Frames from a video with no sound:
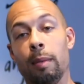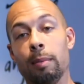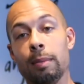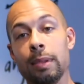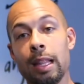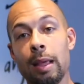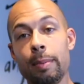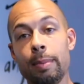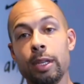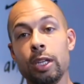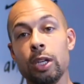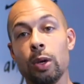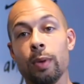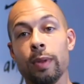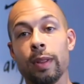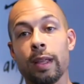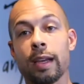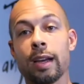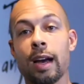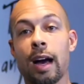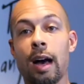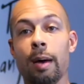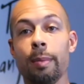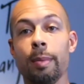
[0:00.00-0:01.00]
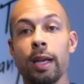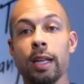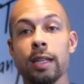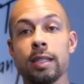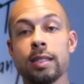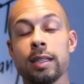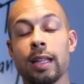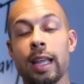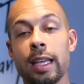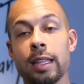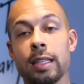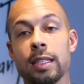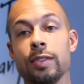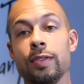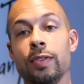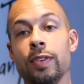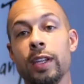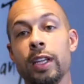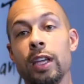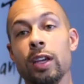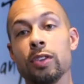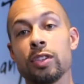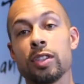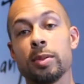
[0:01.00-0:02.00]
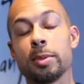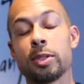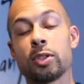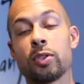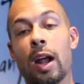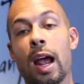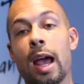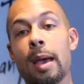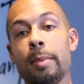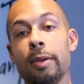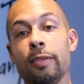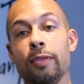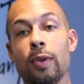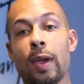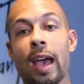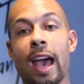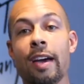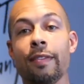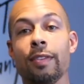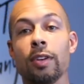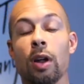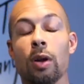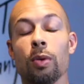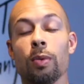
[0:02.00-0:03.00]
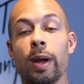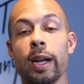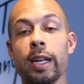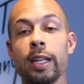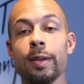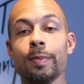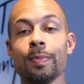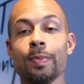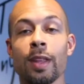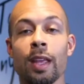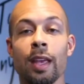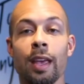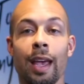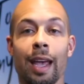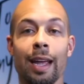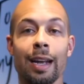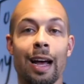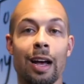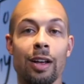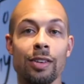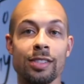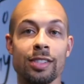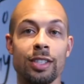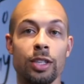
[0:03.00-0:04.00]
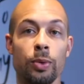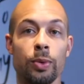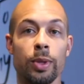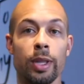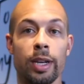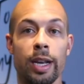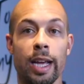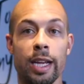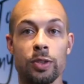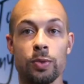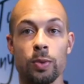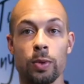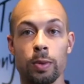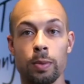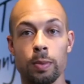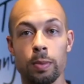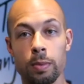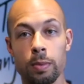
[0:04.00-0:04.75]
let me know in the comments, like this video, subscribe if you haven't already, and I'll see you in the next one.